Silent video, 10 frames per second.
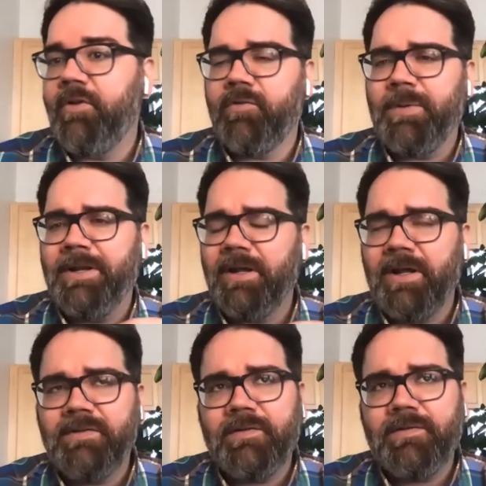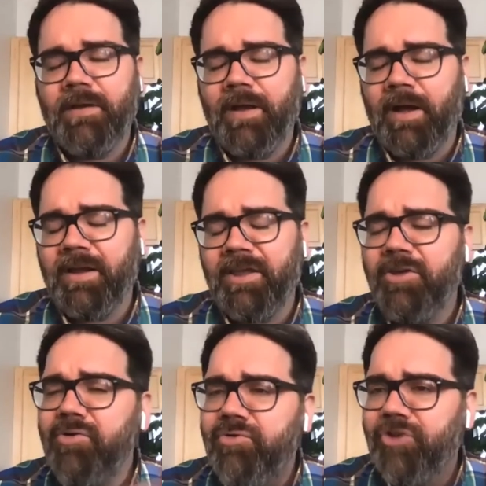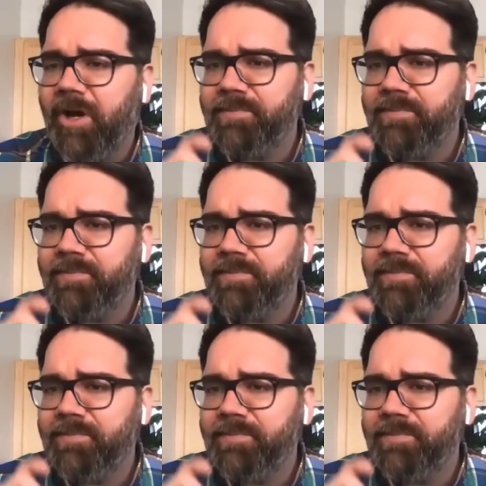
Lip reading: And there's been a huge